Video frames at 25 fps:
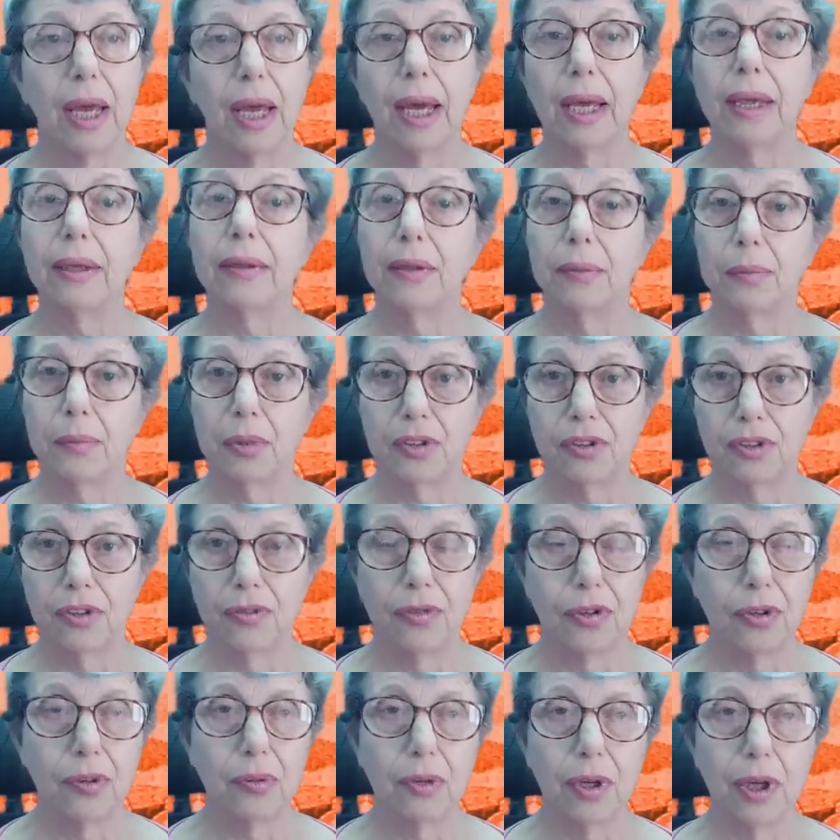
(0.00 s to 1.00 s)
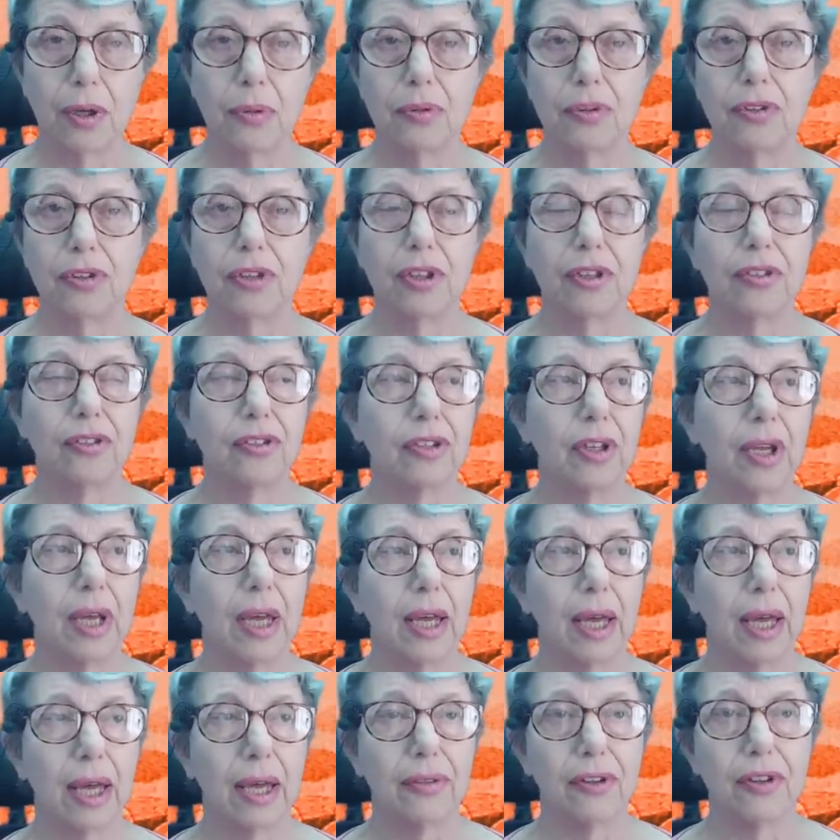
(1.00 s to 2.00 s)
Uh, but if you notice,
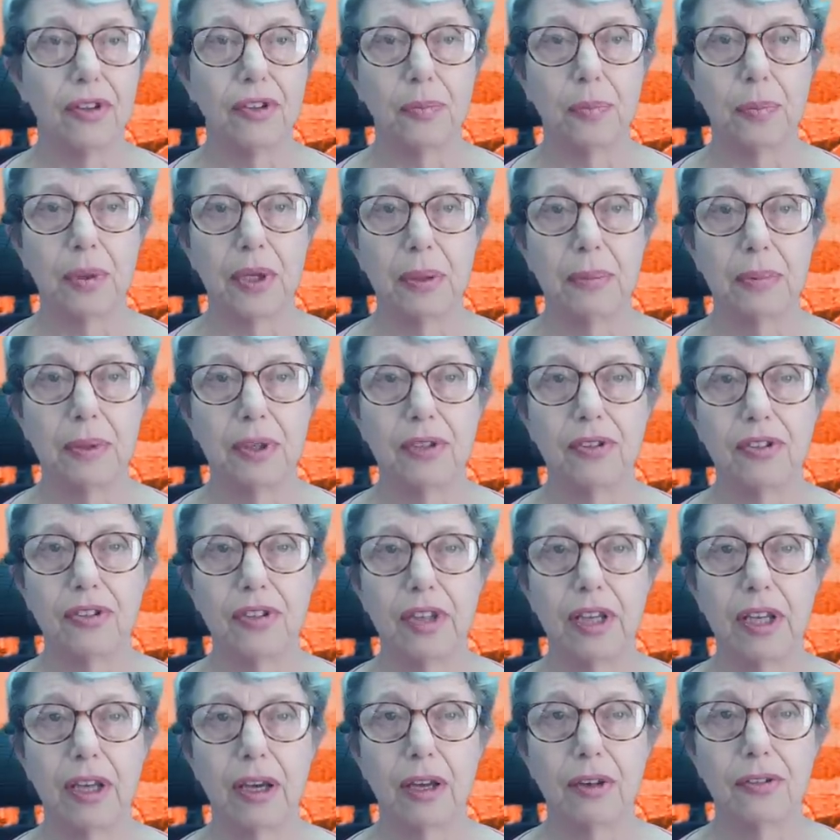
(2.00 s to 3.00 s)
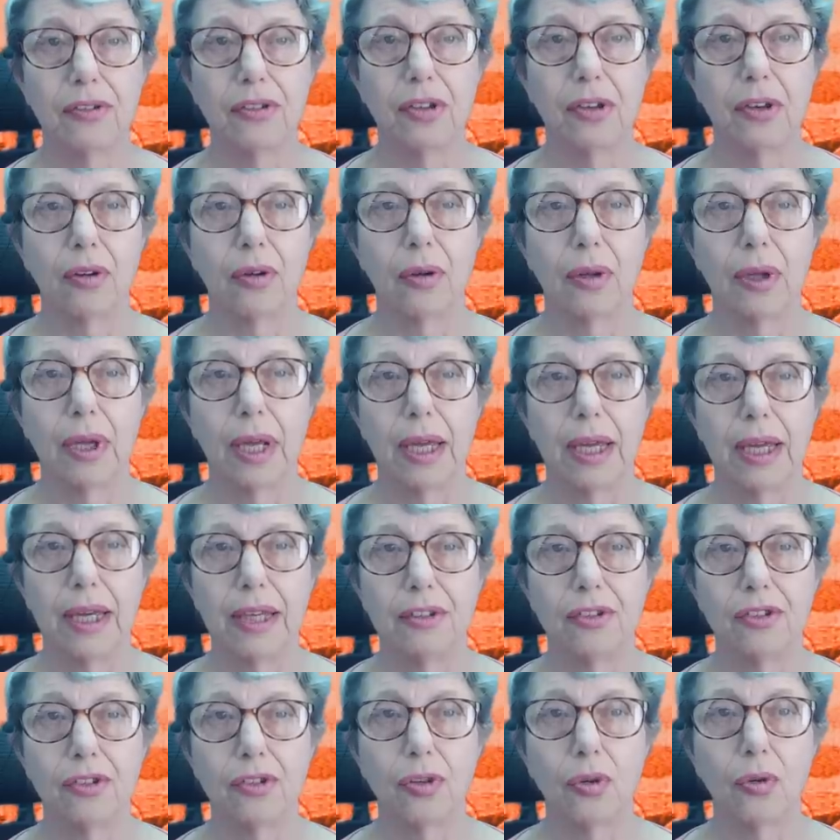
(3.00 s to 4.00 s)
uh, this BBC article
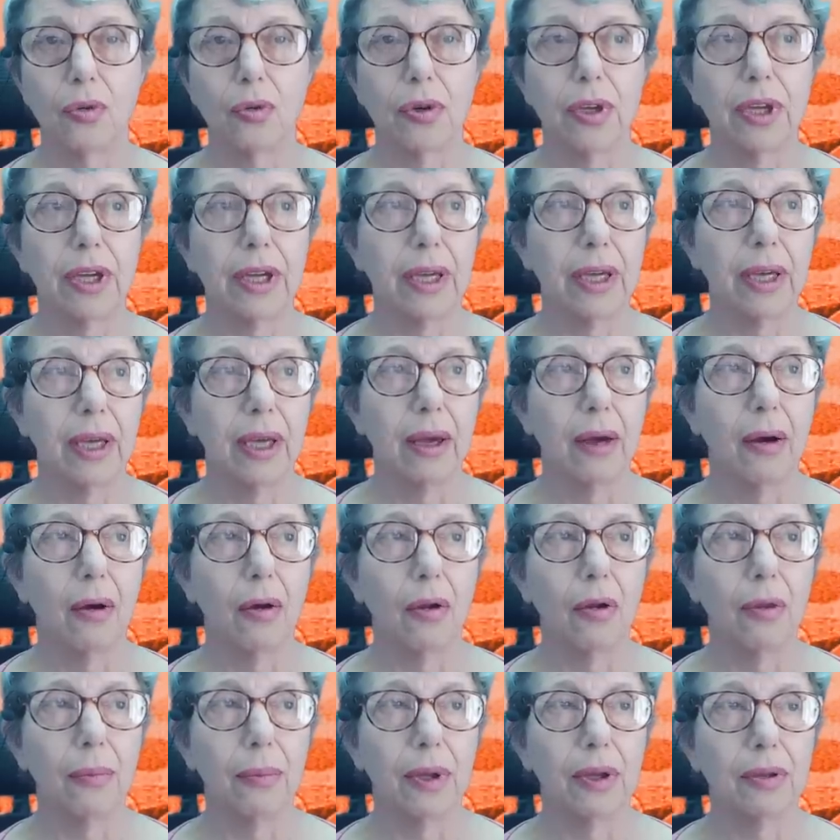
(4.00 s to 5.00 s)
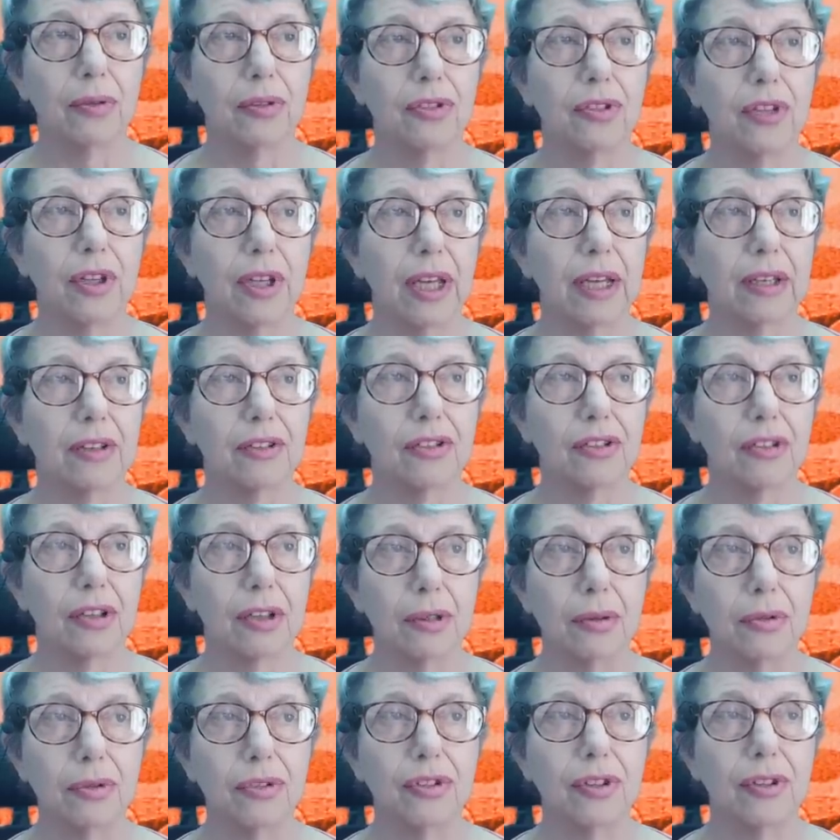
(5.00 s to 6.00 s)
is talking almost
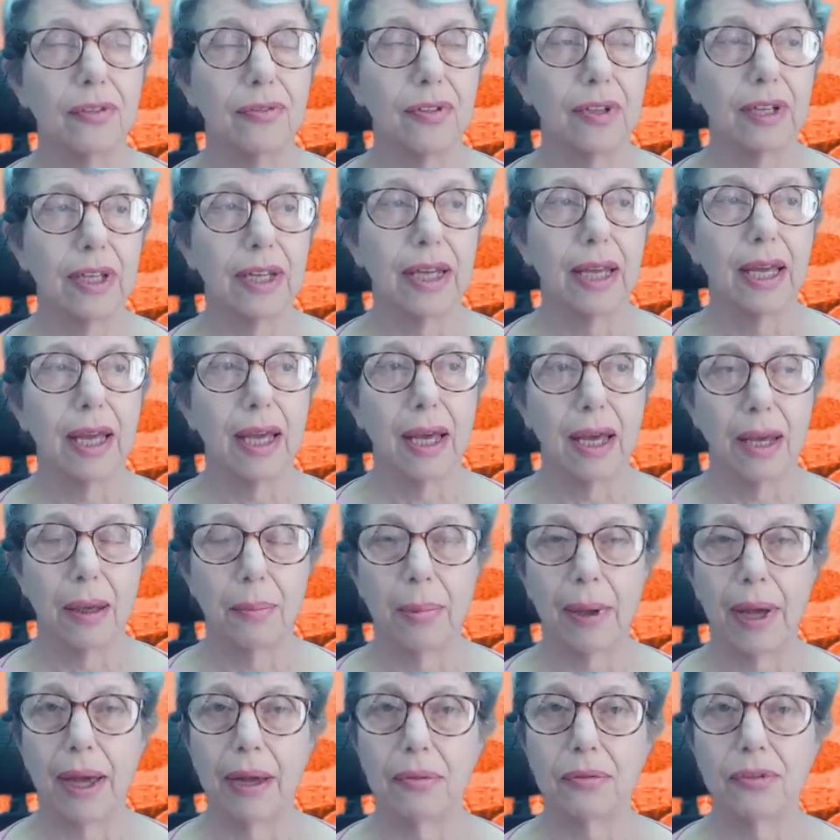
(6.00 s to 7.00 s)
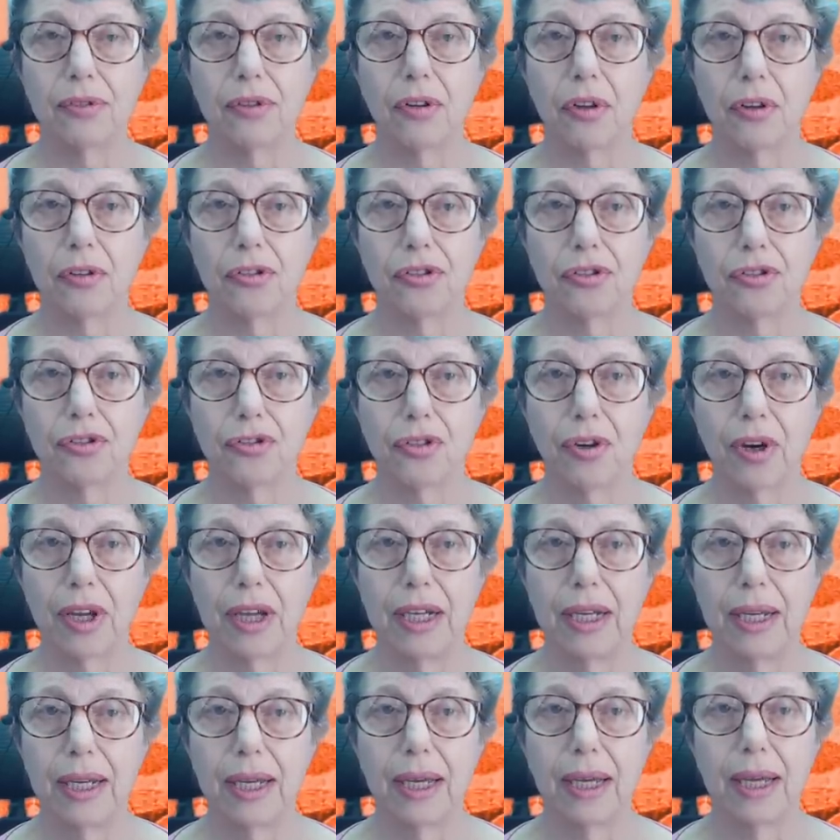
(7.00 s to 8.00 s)
exclusively about
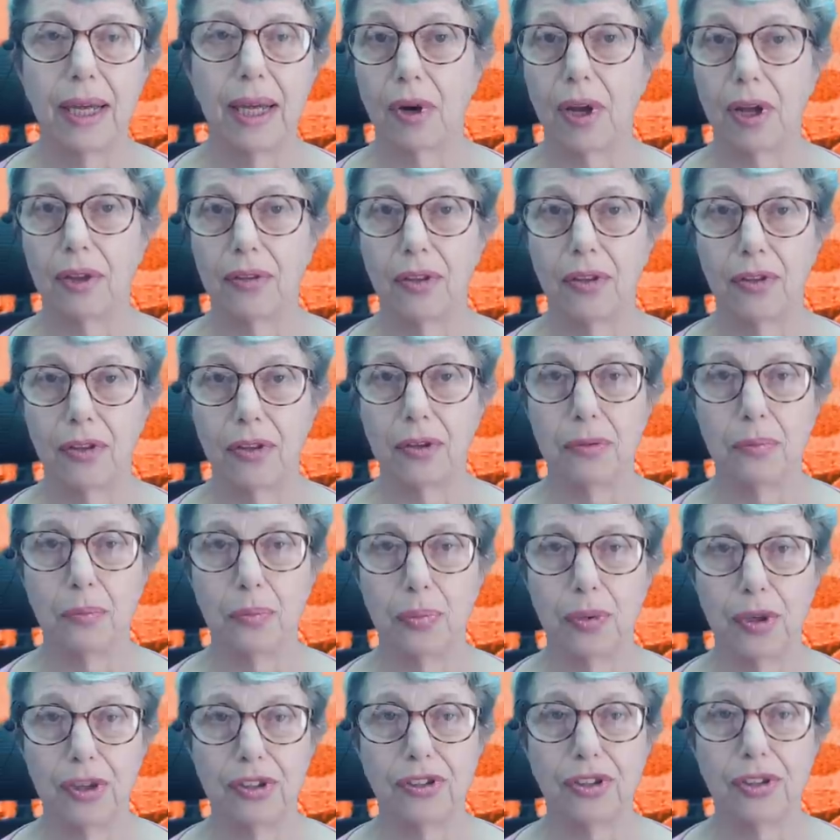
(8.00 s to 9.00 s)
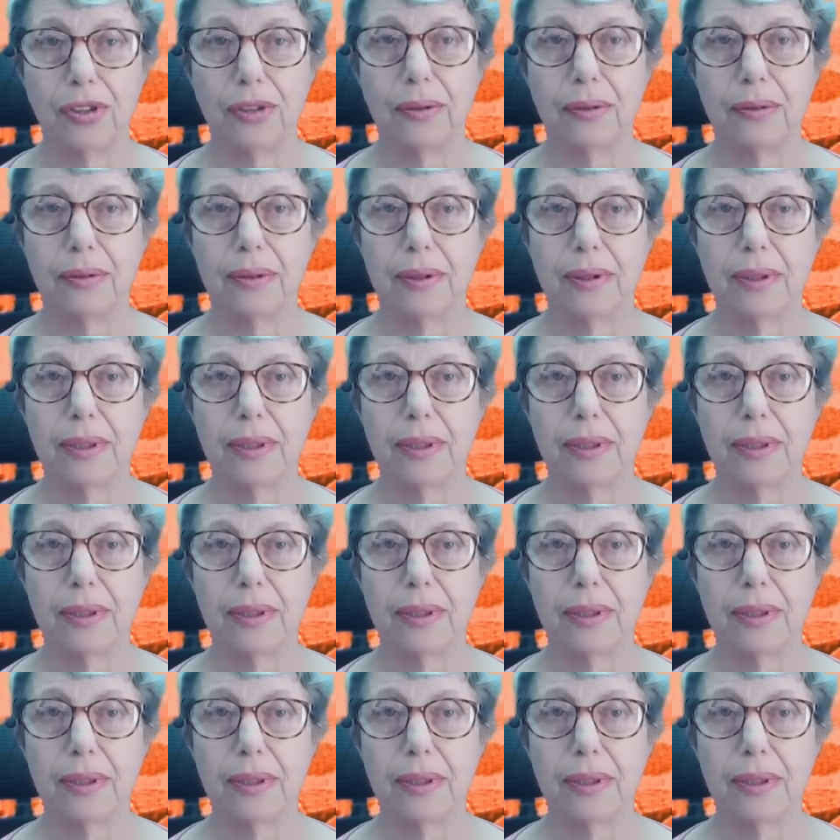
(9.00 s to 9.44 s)
Australia rather than Britain.